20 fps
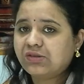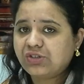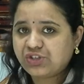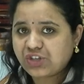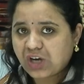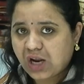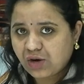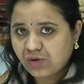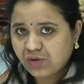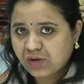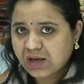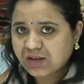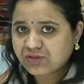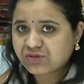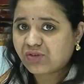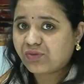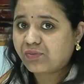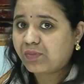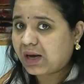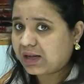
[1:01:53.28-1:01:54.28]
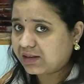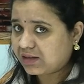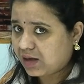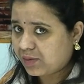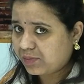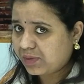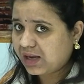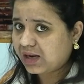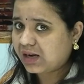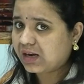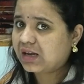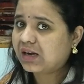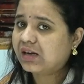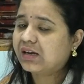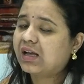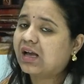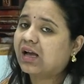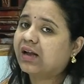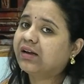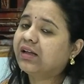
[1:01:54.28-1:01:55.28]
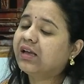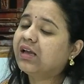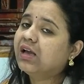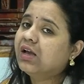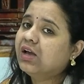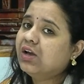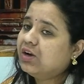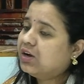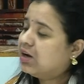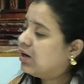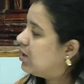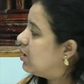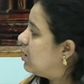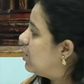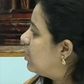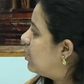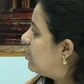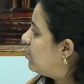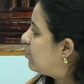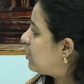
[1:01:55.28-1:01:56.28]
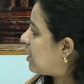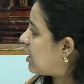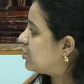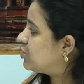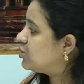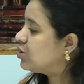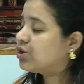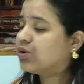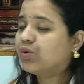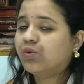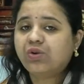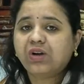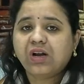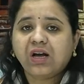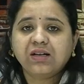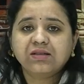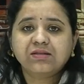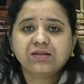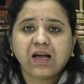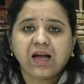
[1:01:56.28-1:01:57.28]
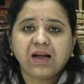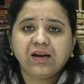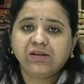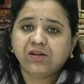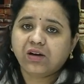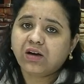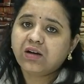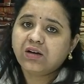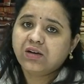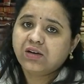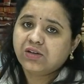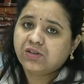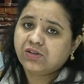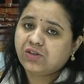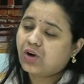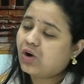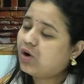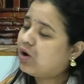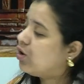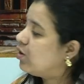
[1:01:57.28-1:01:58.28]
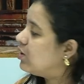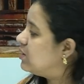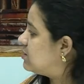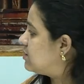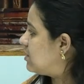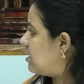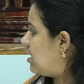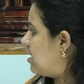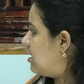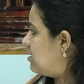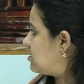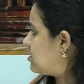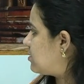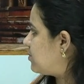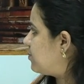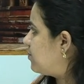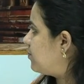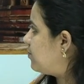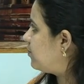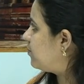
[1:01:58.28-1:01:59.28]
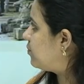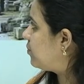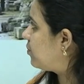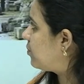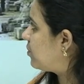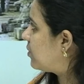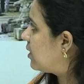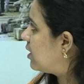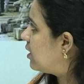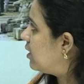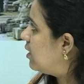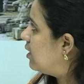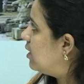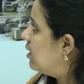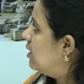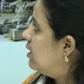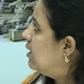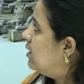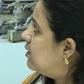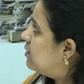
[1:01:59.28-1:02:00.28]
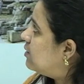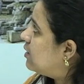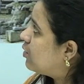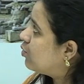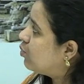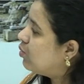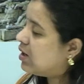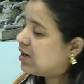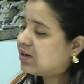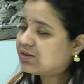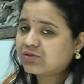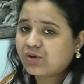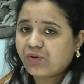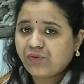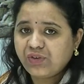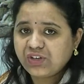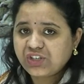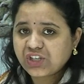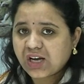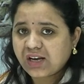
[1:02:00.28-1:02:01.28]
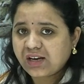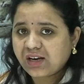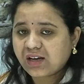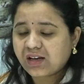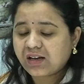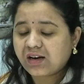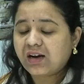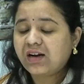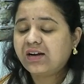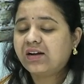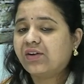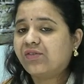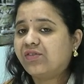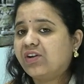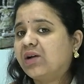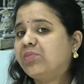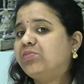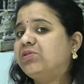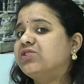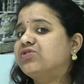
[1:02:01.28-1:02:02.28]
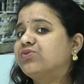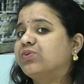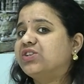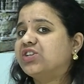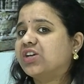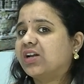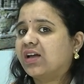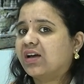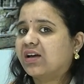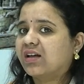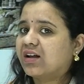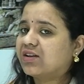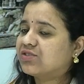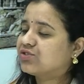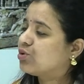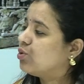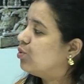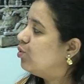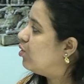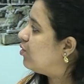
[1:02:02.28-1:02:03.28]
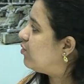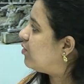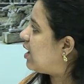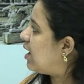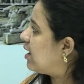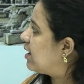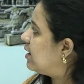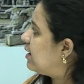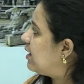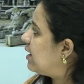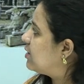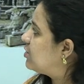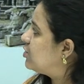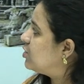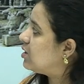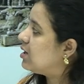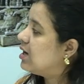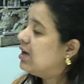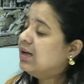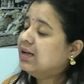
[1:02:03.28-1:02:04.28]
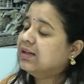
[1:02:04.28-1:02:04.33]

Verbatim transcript: the Chalukyas of Badami and Kalyani, Rashtrakutas and the Hoysalas. The rulers of Vijayanagara developed this Vijayanagara school of architecture.